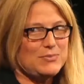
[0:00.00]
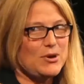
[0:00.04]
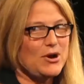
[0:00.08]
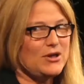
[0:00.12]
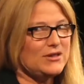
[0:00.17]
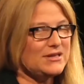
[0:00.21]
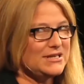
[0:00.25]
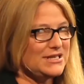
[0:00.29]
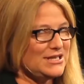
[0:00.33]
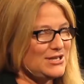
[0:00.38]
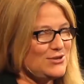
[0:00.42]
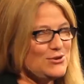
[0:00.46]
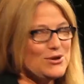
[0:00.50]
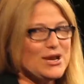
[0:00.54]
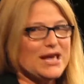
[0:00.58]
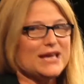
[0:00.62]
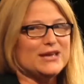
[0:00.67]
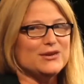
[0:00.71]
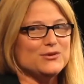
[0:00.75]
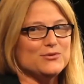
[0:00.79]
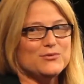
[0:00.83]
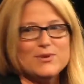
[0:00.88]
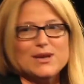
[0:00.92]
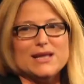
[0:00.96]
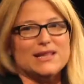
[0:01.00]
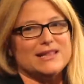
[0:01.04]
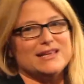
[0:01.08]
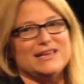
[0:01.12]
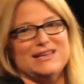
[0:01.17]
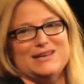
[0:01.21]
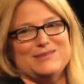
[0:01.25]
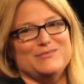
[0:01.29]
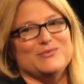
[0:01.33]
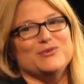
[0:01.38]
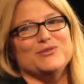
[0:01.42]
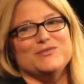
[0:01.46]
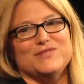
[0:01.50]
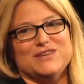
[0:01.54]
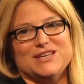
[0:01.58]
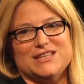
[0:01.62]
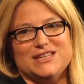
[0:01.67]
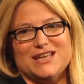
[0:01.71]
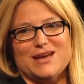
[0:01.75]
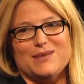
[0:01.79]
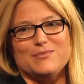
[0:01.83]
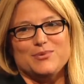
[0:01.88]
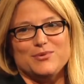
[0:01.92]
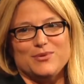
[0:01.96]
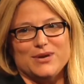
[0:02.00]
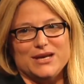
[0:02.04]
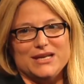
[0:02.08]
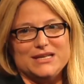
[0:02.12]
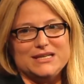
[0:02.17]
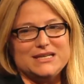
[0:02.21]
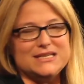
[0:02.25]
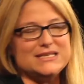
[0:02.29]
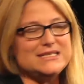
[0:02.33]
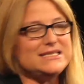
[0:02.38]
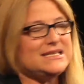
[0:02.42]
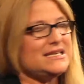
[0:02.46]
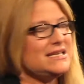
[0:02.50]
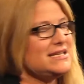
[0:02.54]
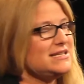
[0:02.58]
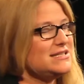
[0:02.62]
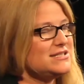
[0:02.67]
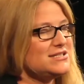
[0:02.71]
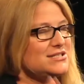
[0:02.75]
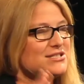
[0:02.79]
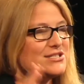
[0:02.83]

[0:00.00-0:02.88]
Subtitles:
Pollack, and you're like, you're really in a movie at that point, because he's